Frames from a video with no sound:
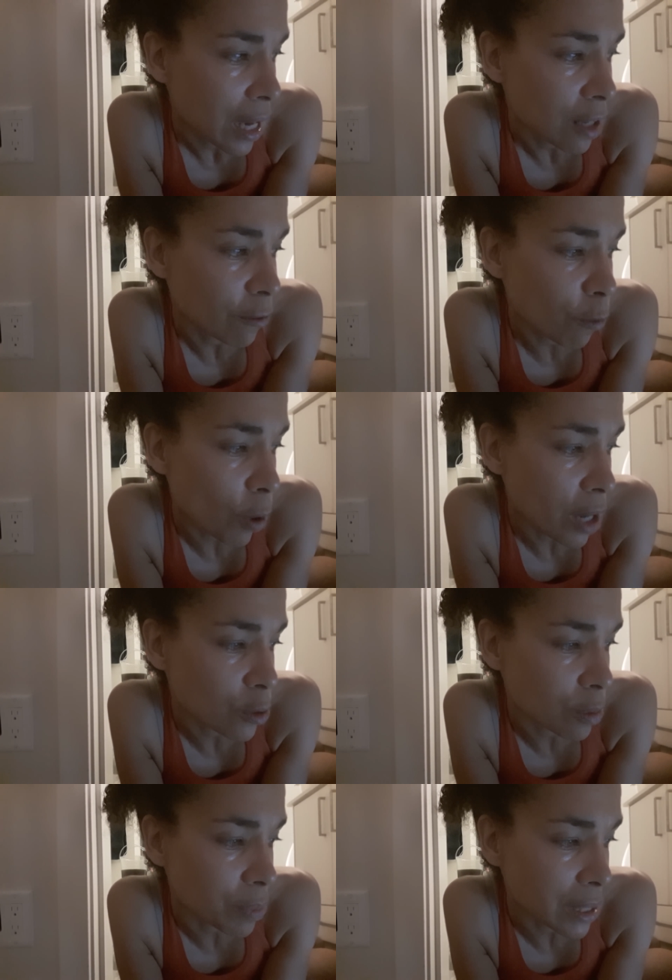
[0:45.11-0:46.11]
In
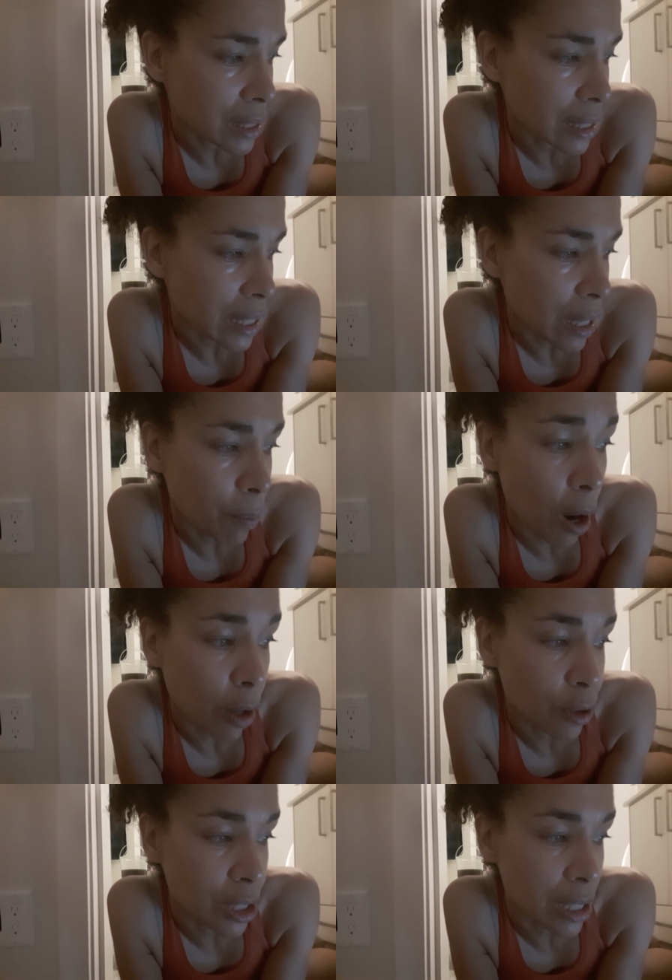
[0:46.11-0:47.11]
400 BC,
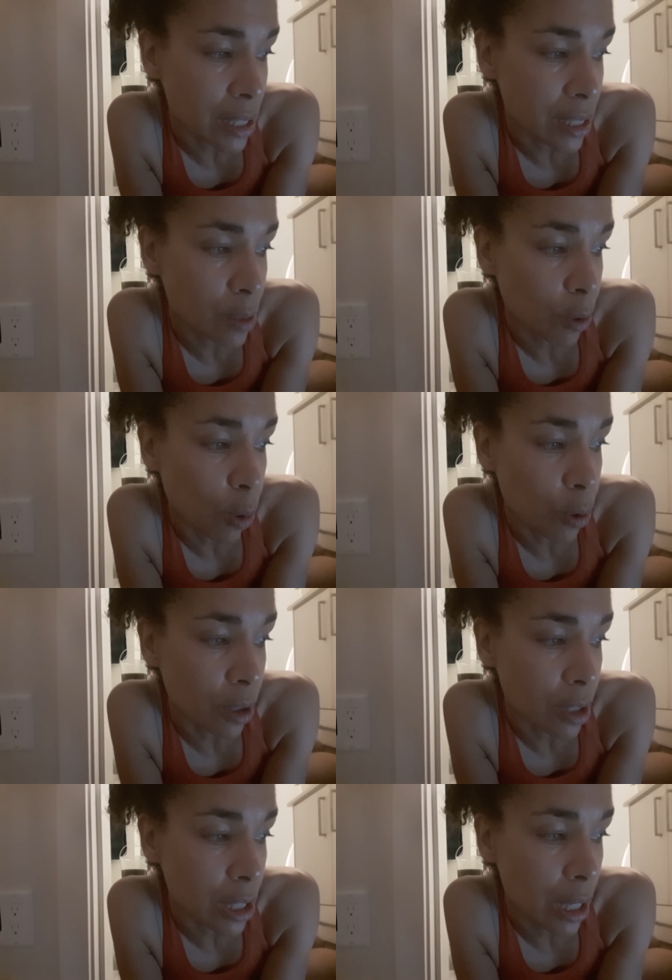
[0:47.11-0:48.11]
Hippocrates
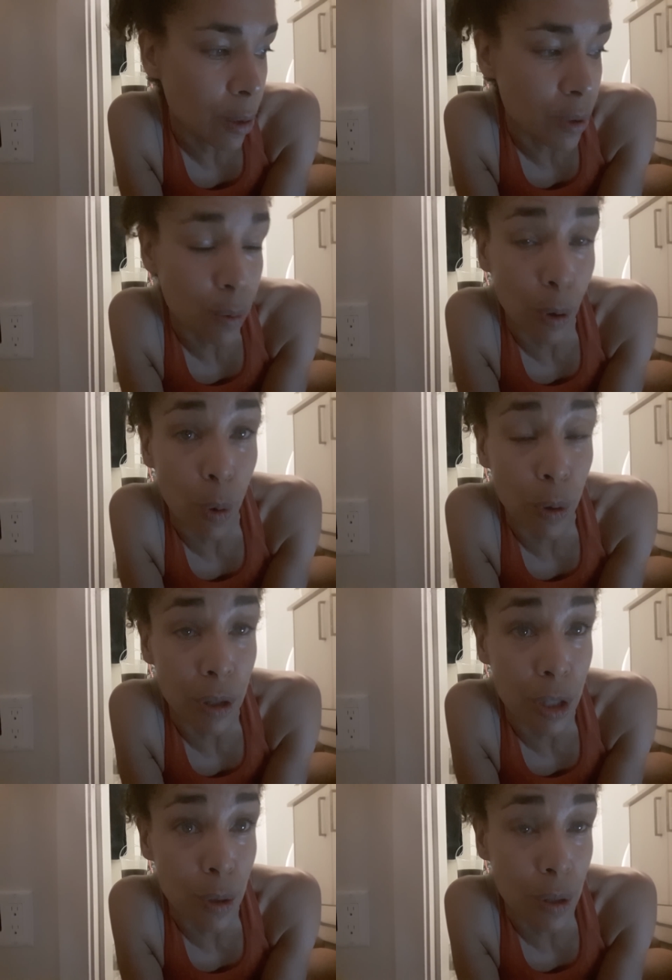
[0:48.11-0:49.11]
was
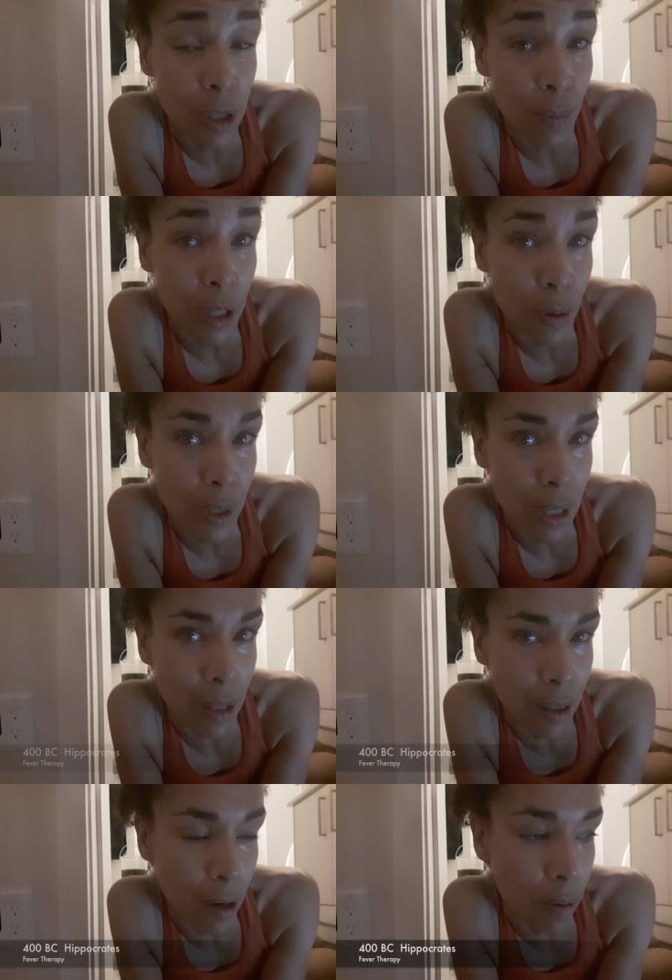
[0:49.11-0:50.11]
recorded to be using
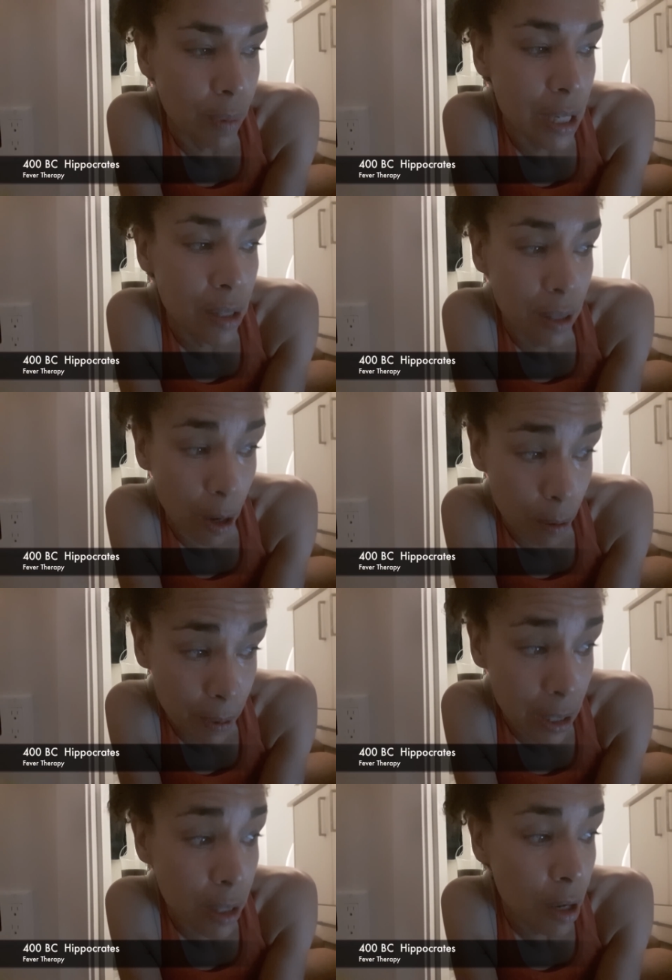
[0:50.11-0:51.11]
the
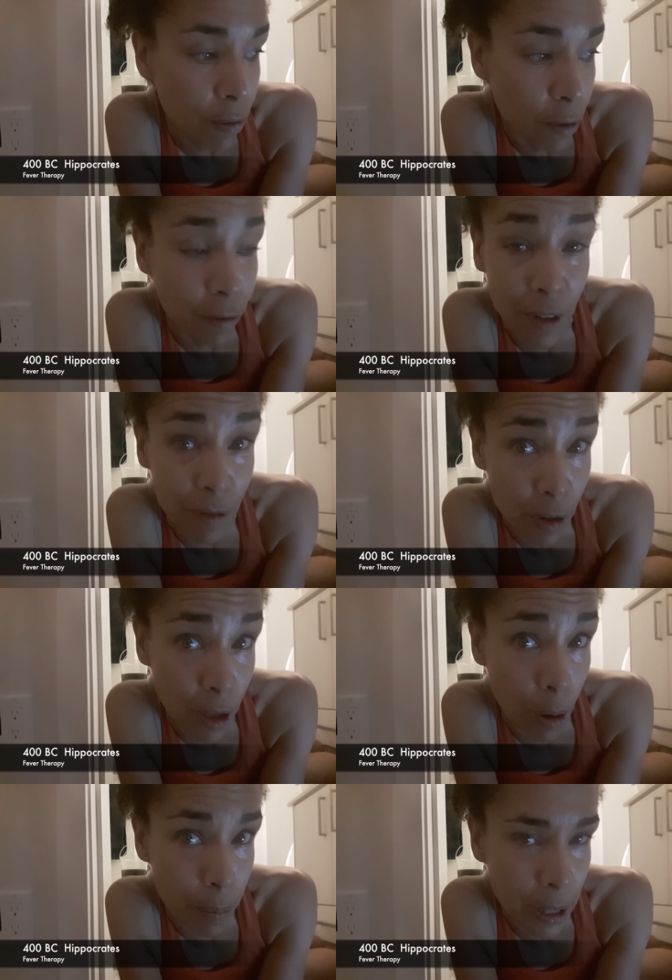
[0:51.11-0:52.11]
therapy for fever
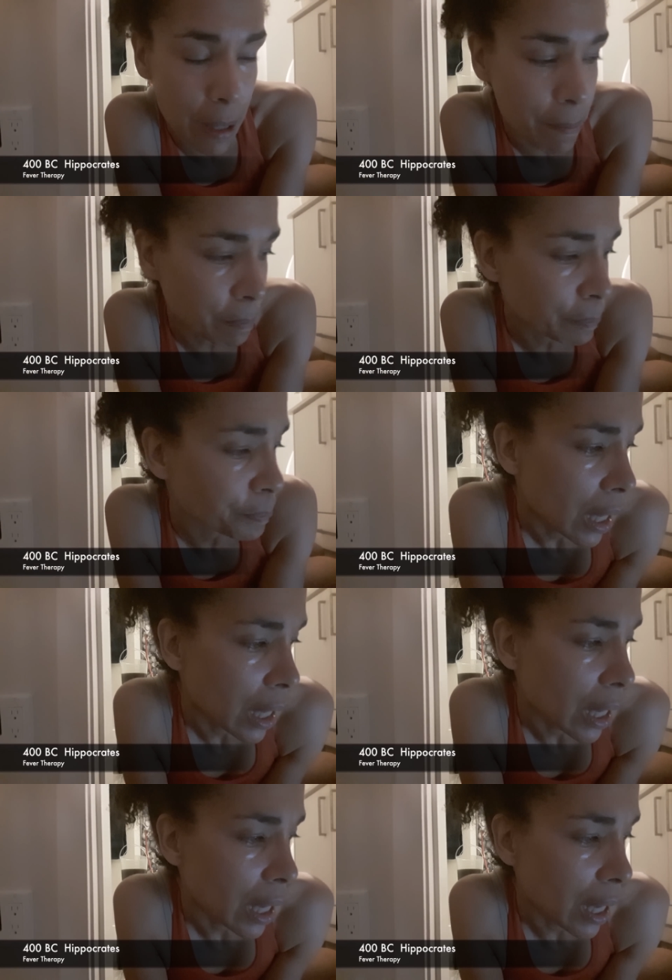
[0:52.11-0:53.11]
therapy.
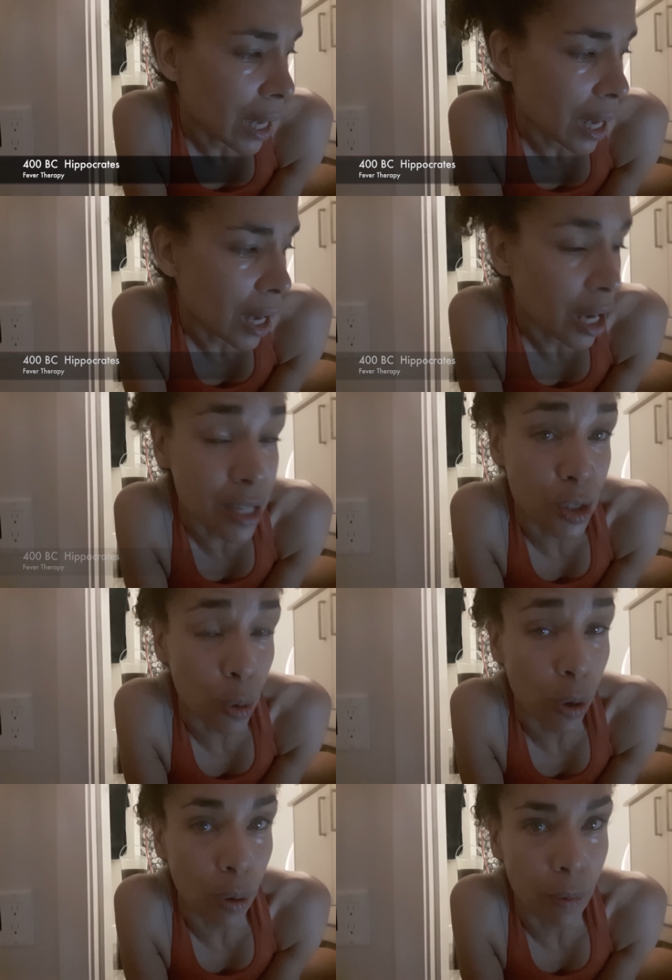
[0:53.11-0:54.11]

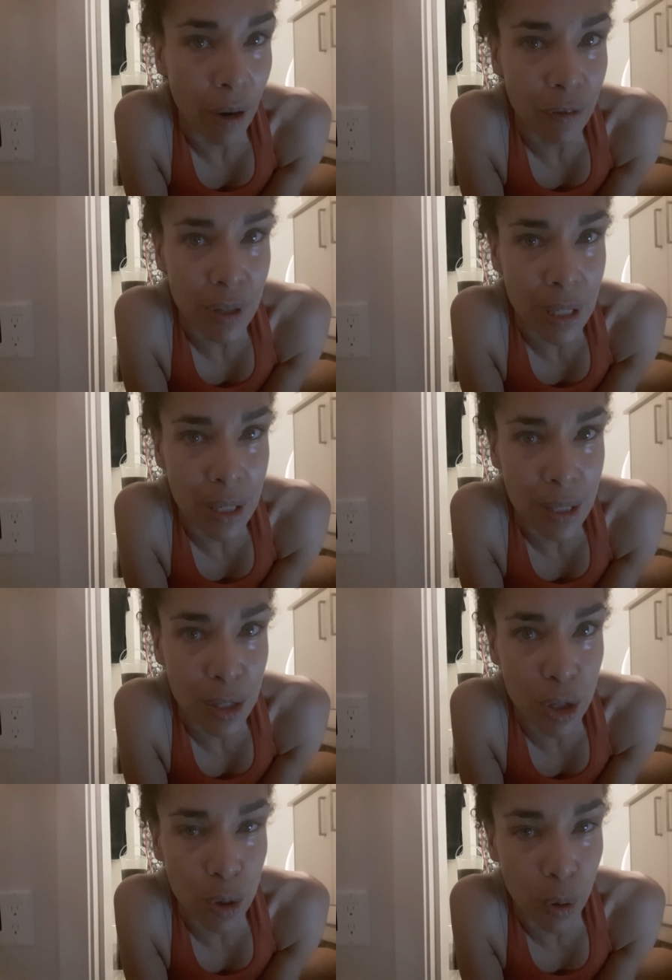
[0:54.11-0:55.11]
Historical
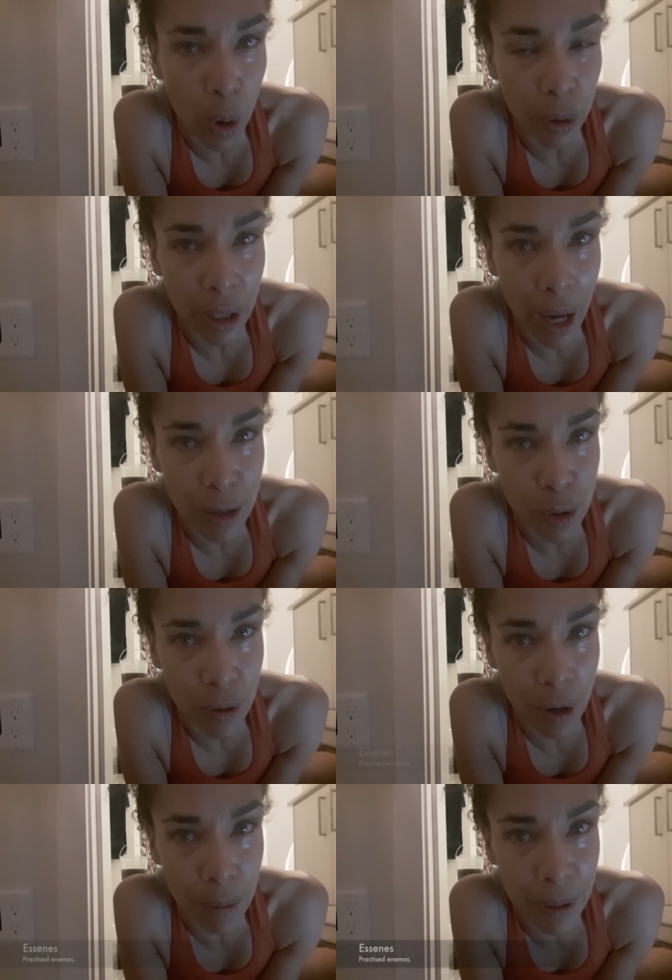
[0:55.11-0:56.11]
references to colon
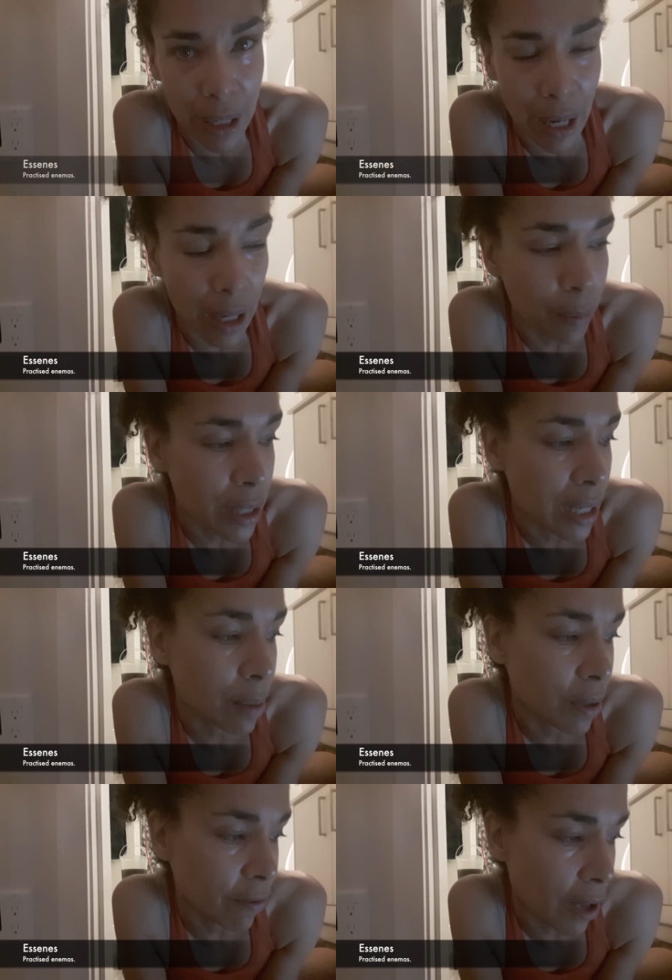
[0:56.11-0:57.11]
hydrotherapy and enemas
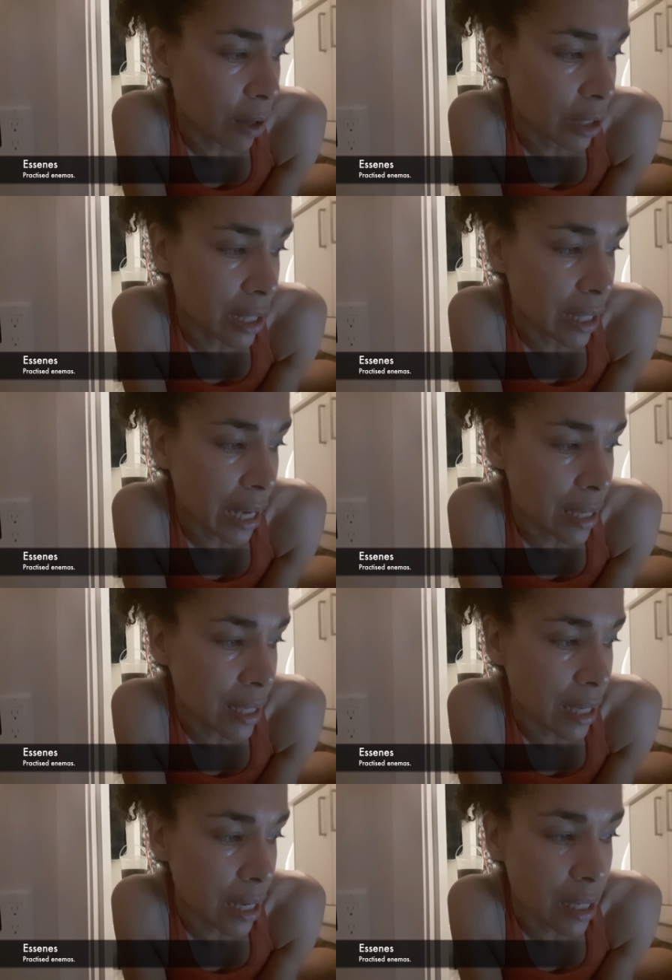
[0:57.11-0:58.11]
can be found in the
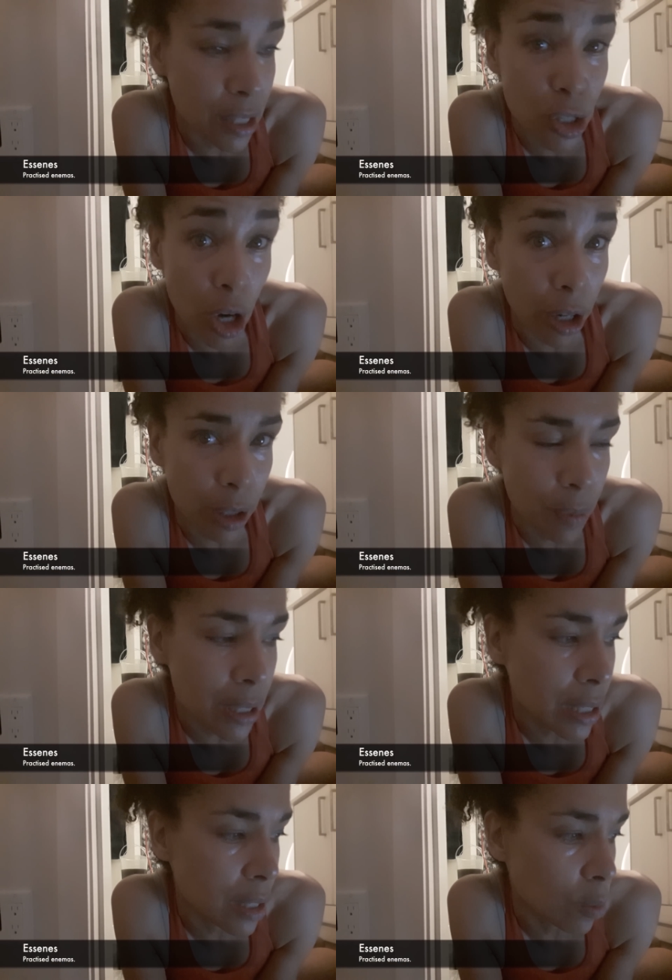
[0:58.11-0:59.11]
Essene
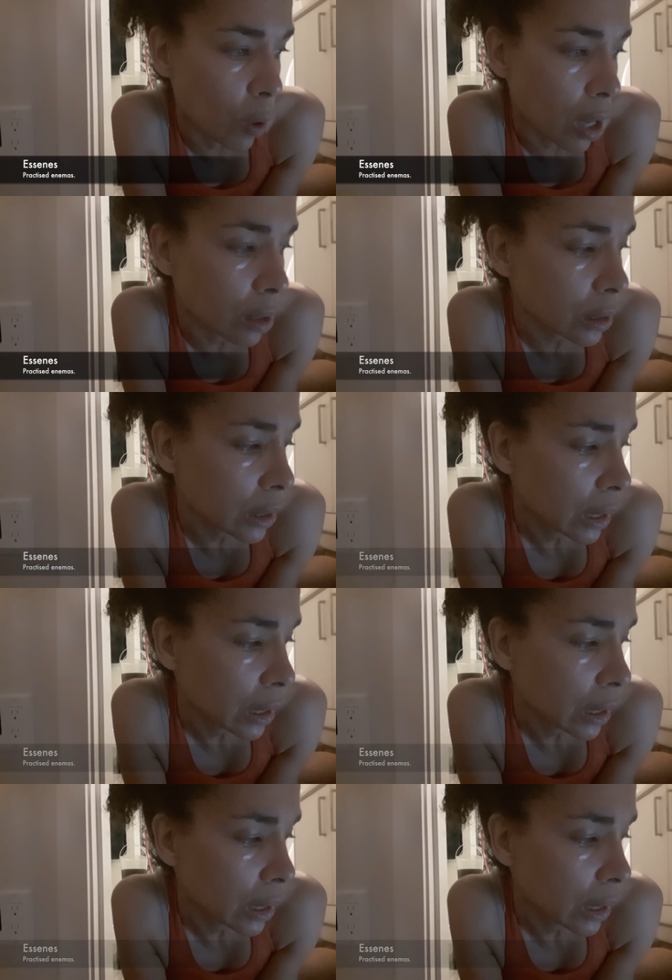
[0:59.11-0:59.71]
documents as well.